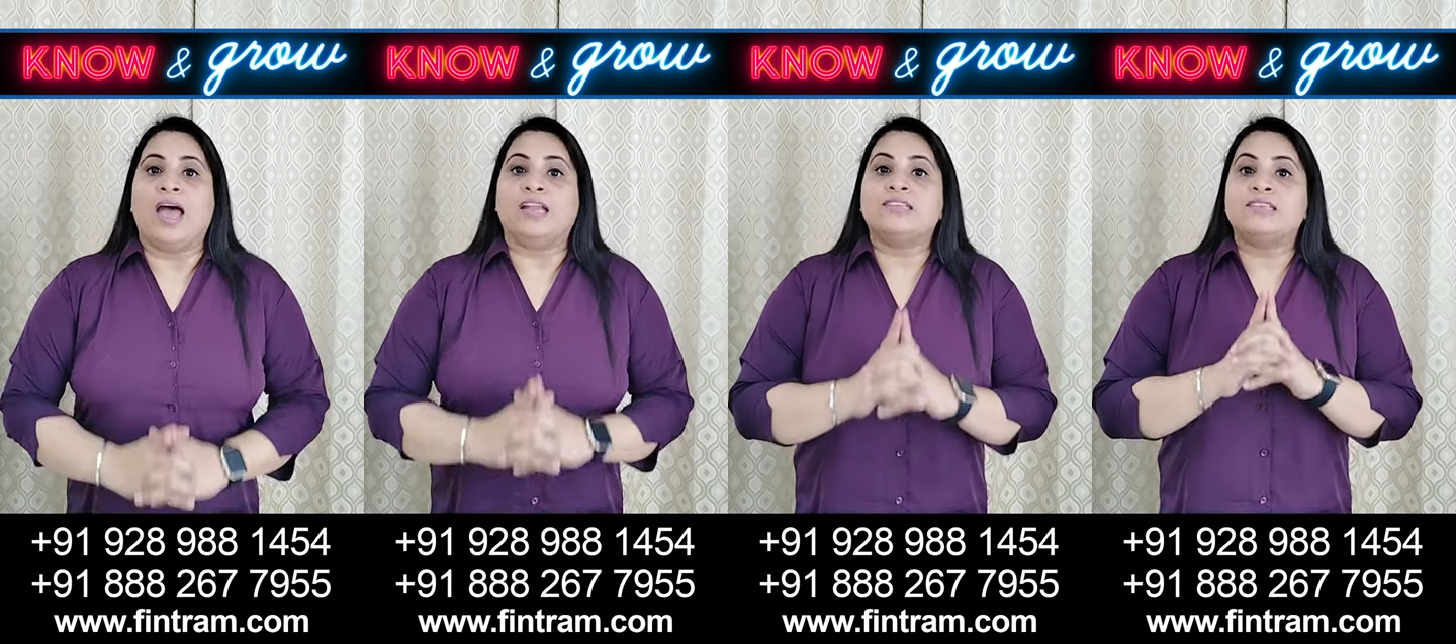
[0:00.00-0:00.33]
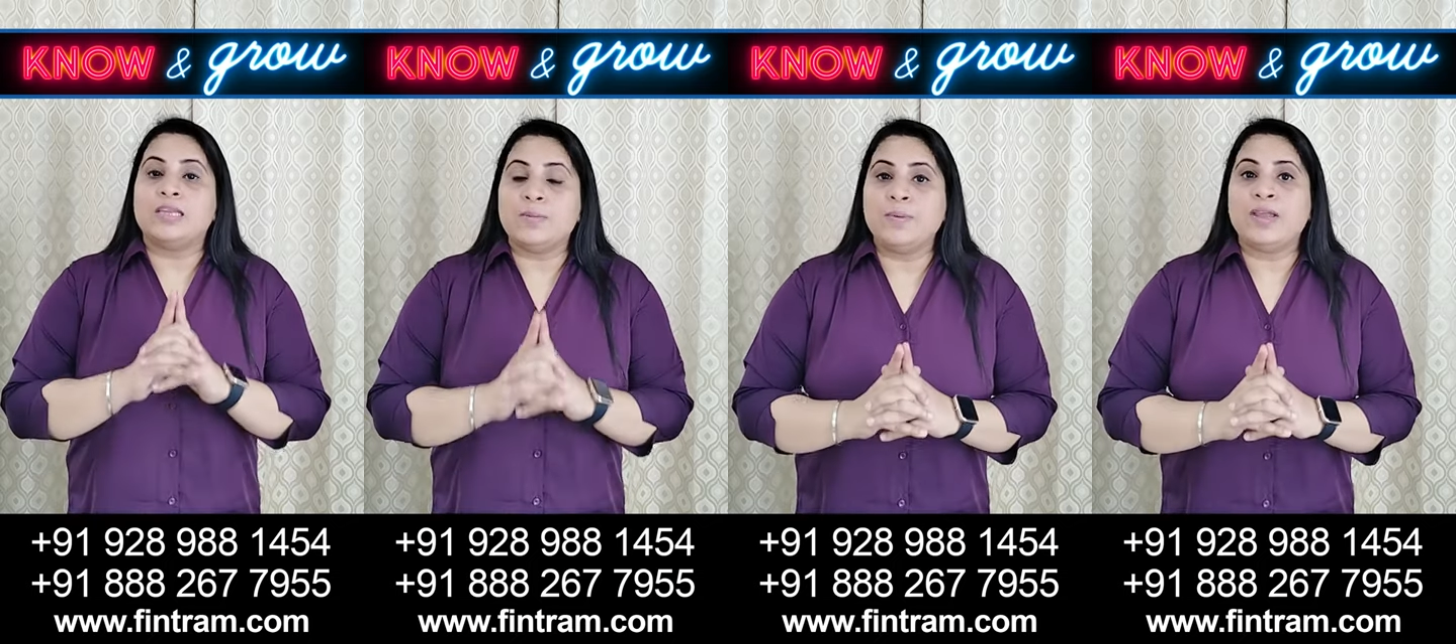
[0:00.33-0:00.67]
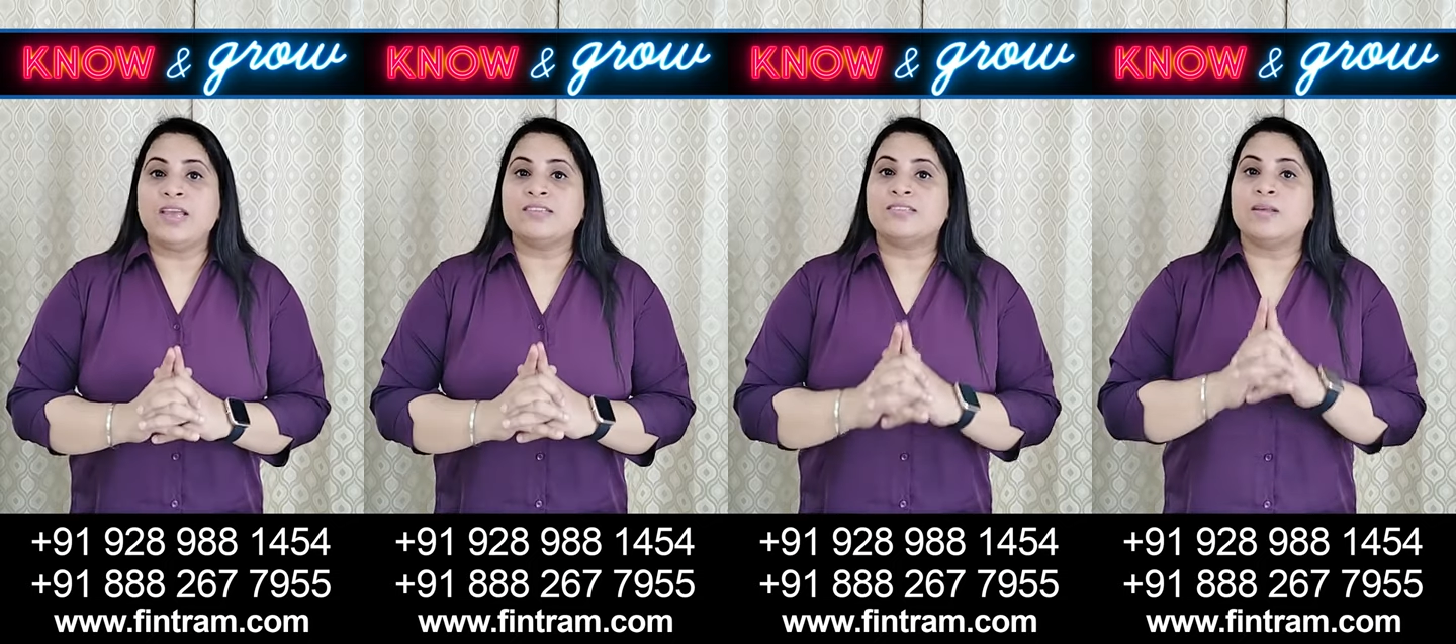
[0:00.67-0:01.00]
And
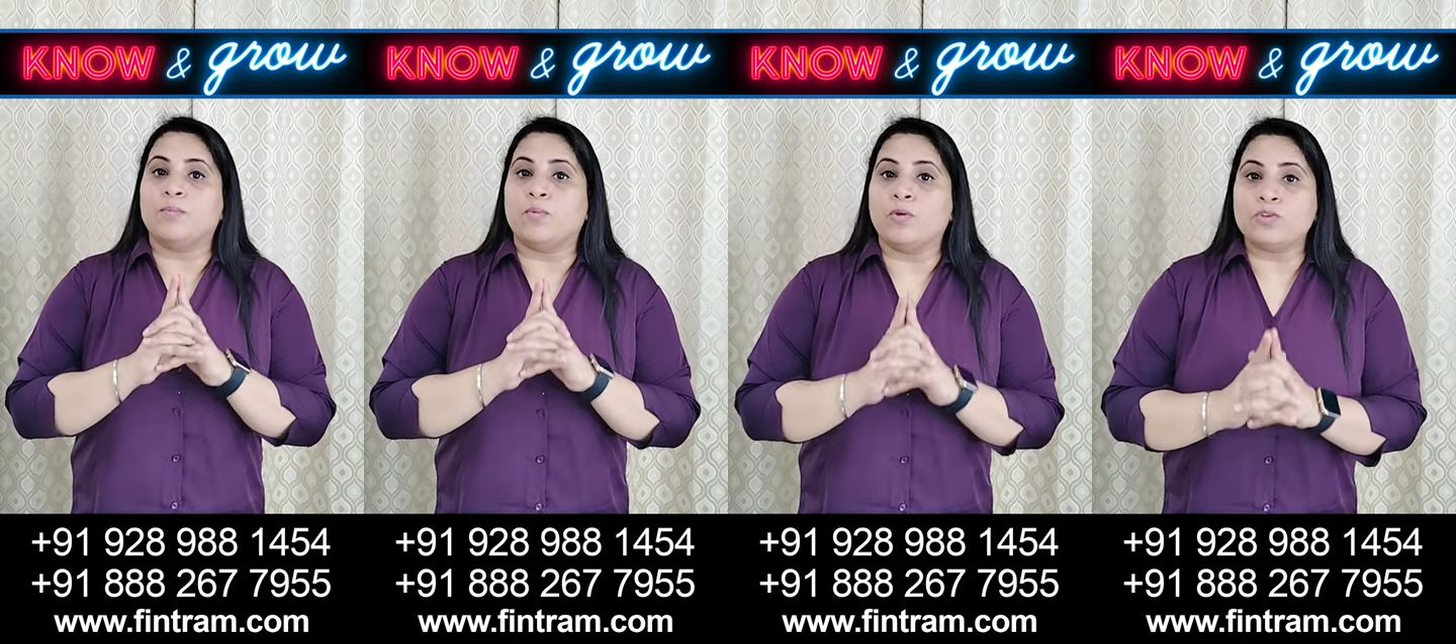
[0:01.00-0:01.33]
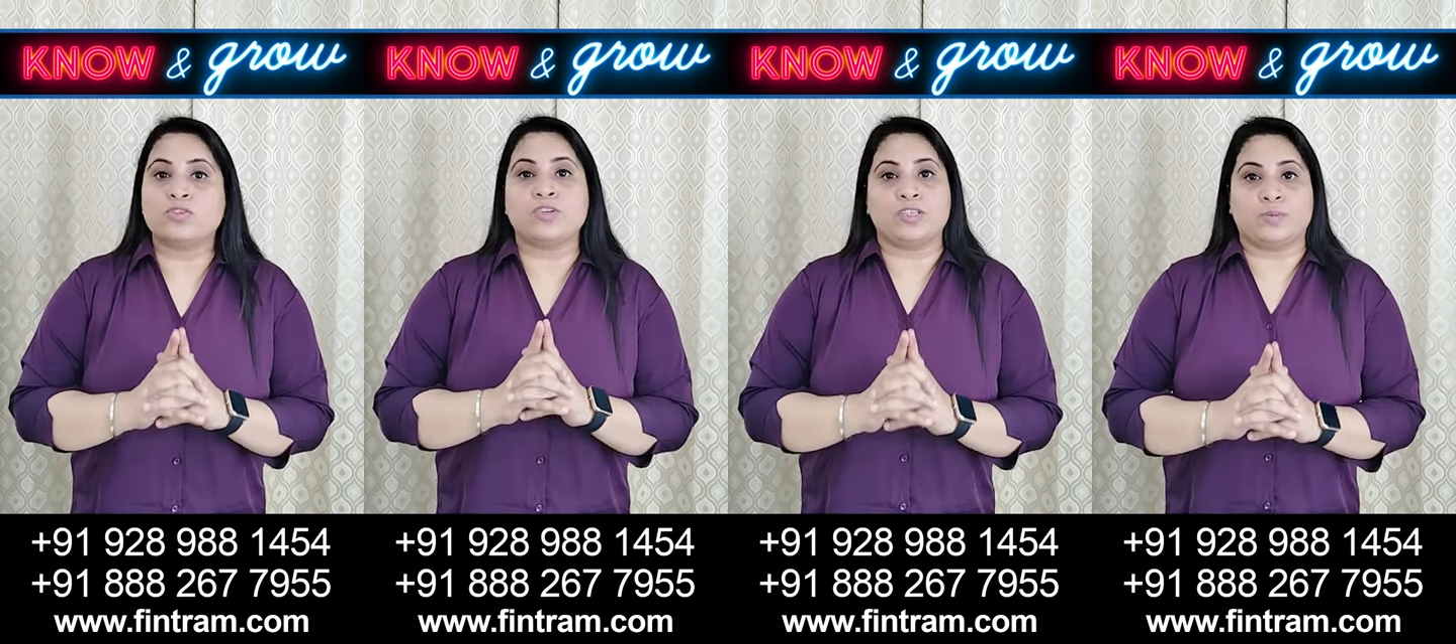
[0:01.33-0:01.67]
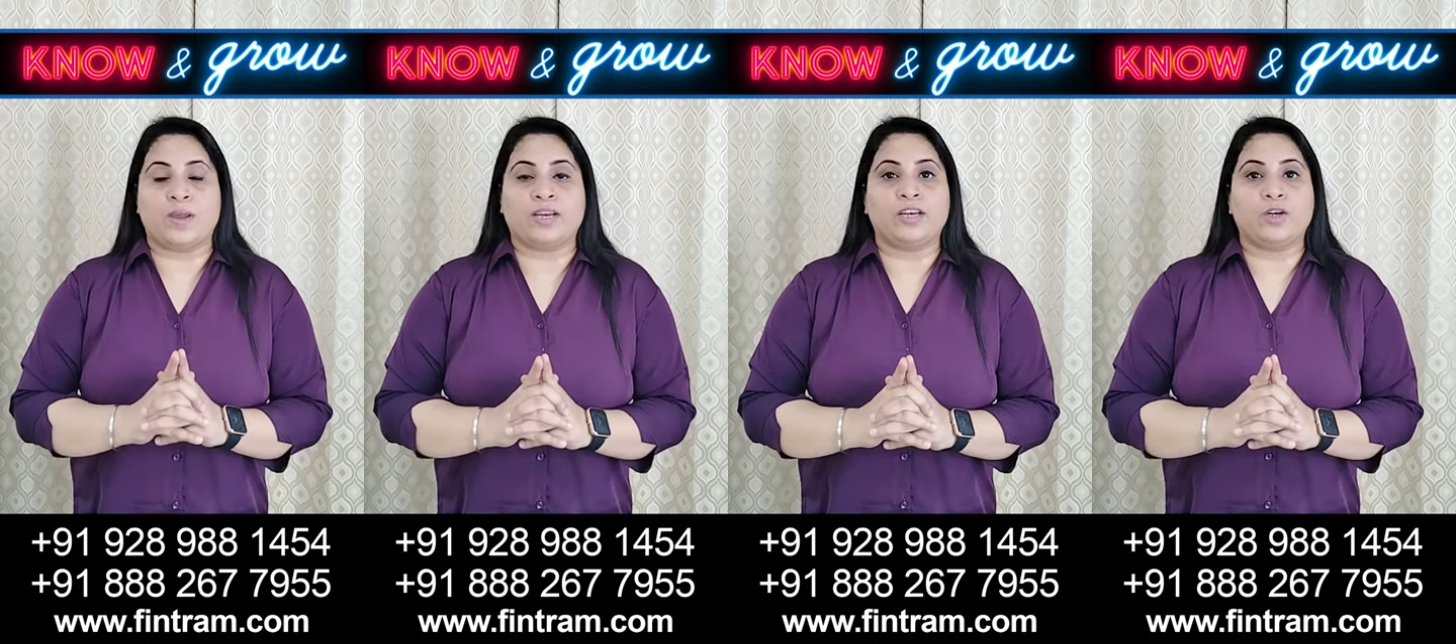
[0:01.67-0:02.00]
CPA is the most
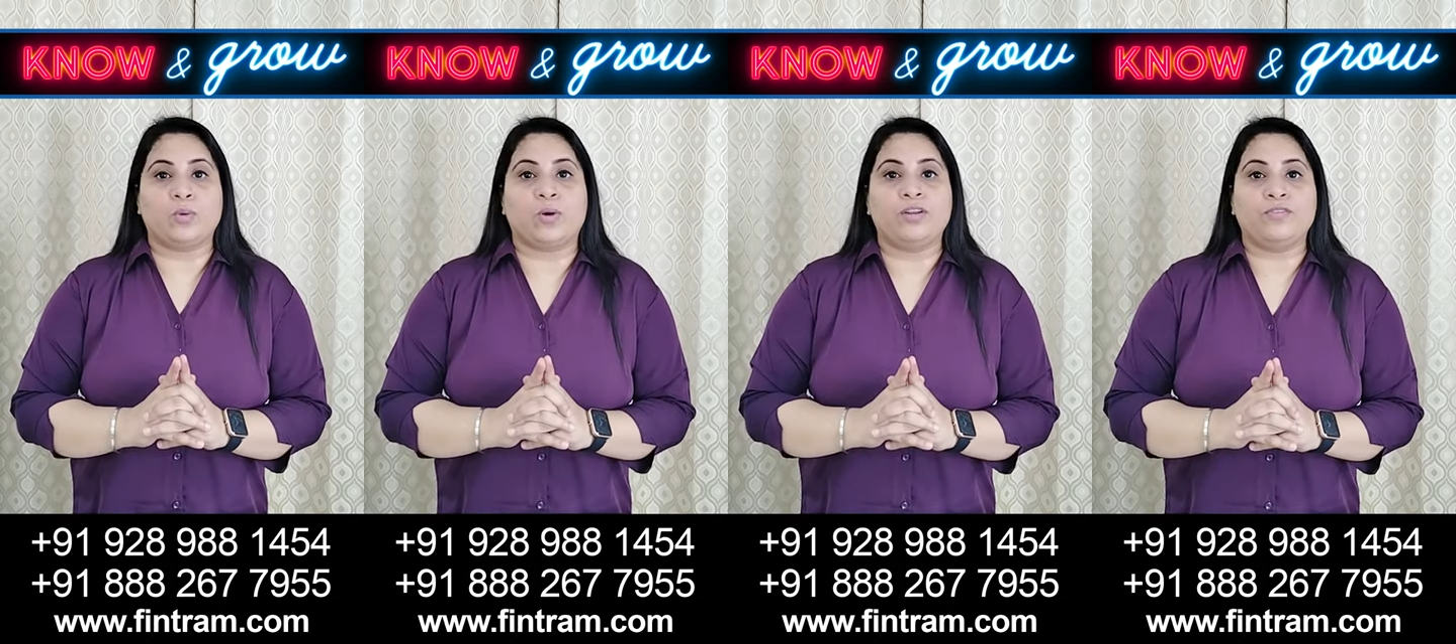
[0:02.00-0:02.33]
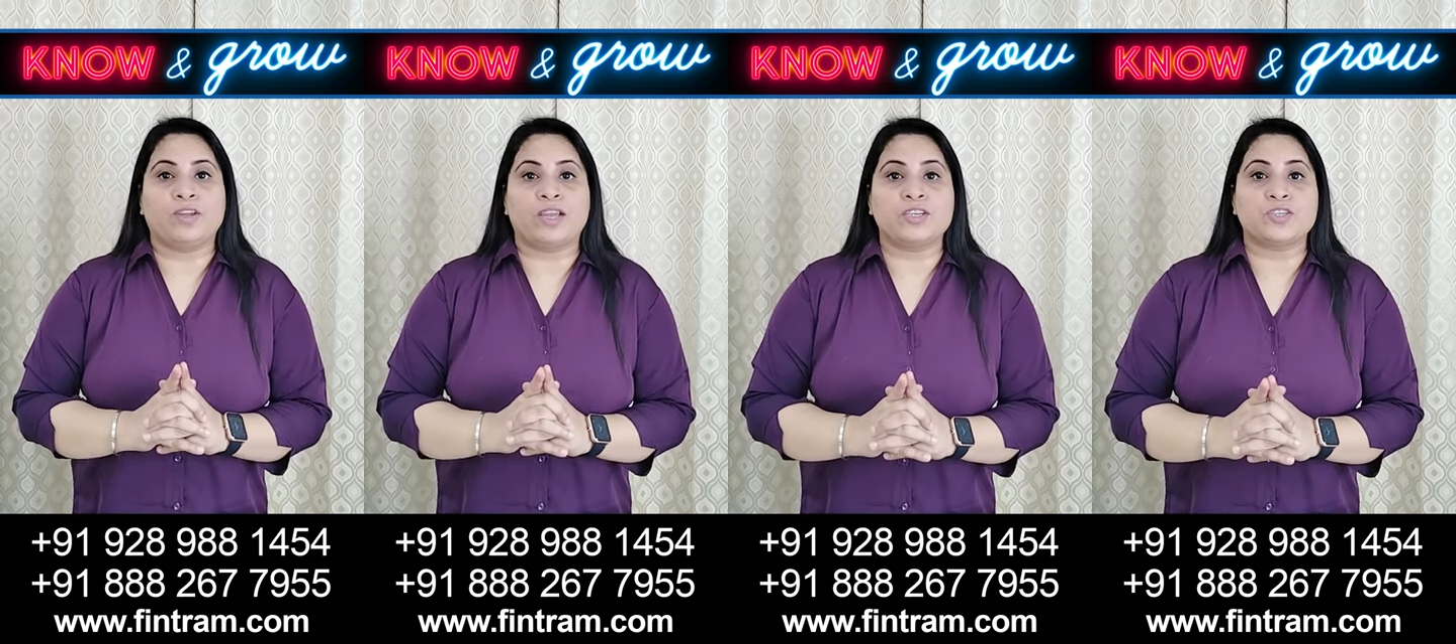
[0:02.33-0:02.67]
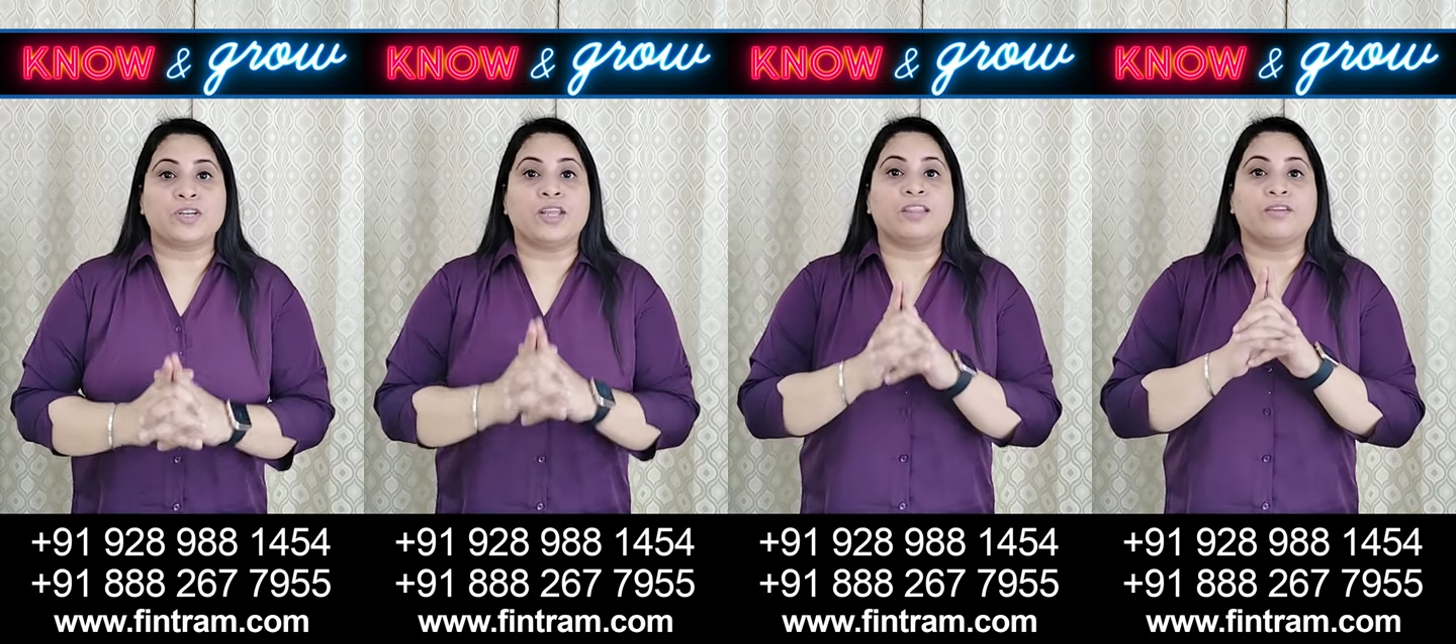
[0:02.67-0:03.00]
respected
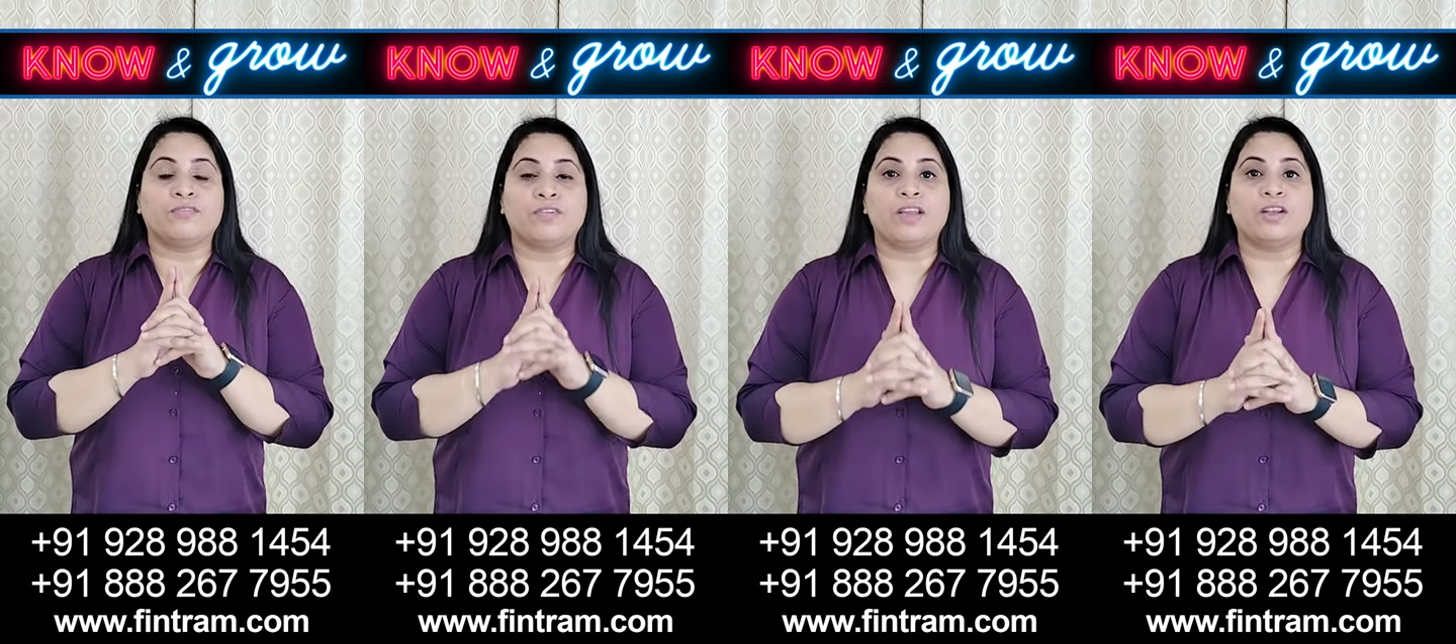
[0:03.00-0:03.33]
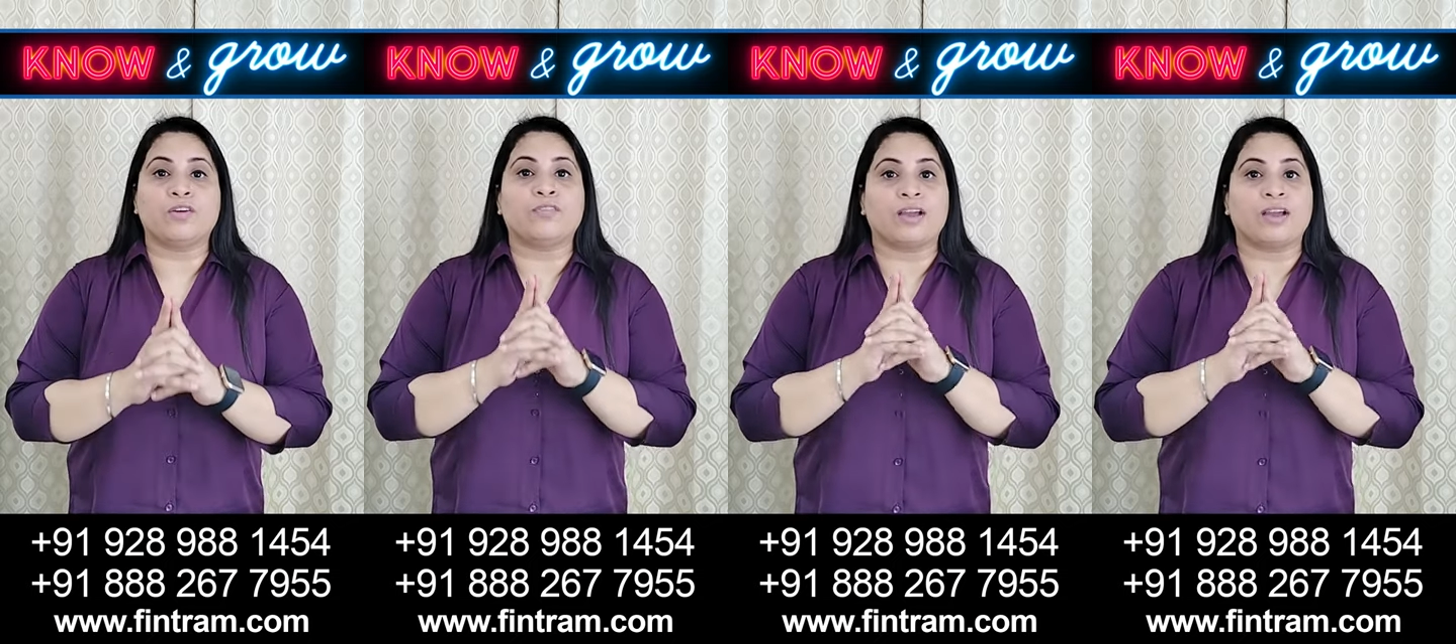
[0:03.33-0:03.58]
qualification in the field of